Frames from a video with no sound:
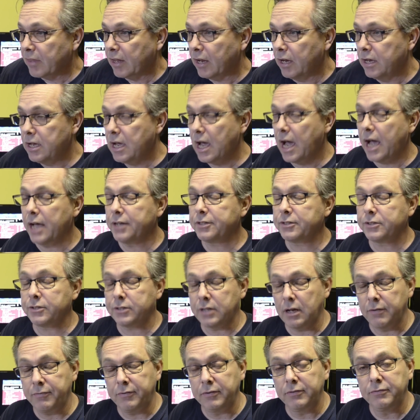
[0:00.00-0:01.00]
He asked
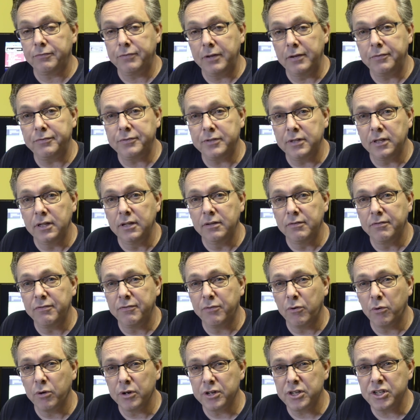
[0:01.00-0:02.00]
$7.50
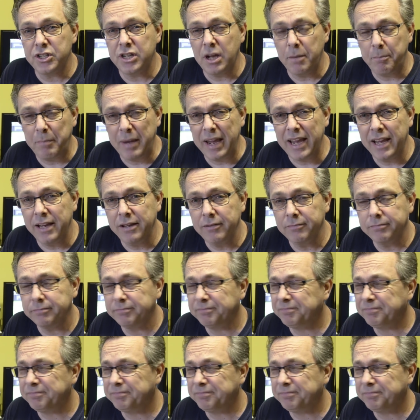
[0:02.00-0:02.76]
for shipping,